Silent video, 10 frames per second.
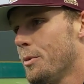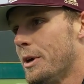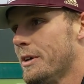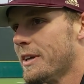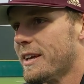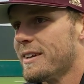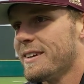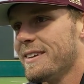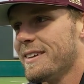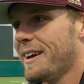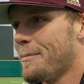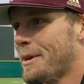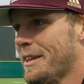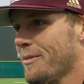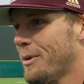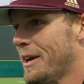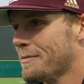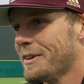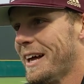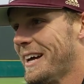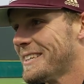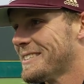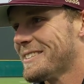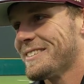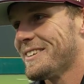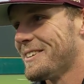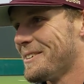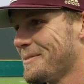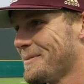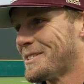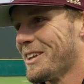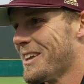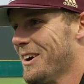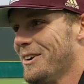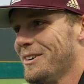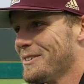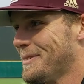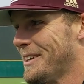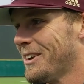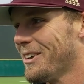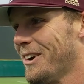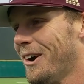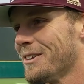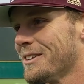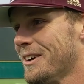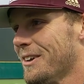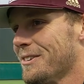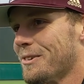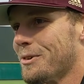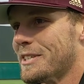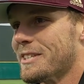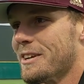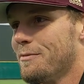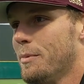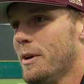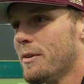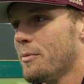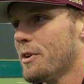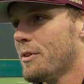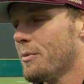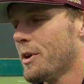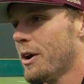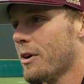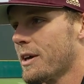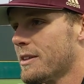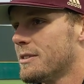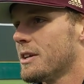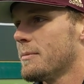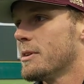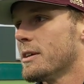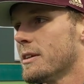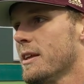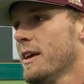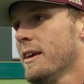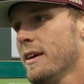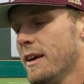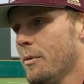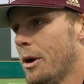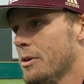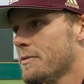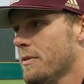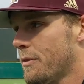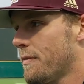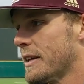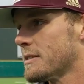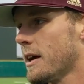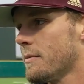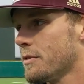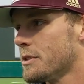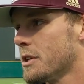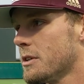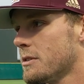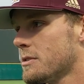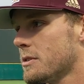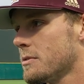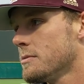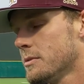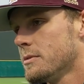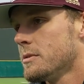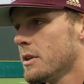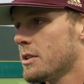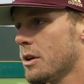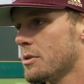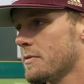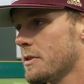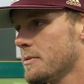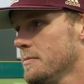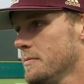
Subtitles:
Well, I mean, we have class, study hall, you know, all the annoying stuff, but we all get the job done, and we always find time for each other, so it's always fun.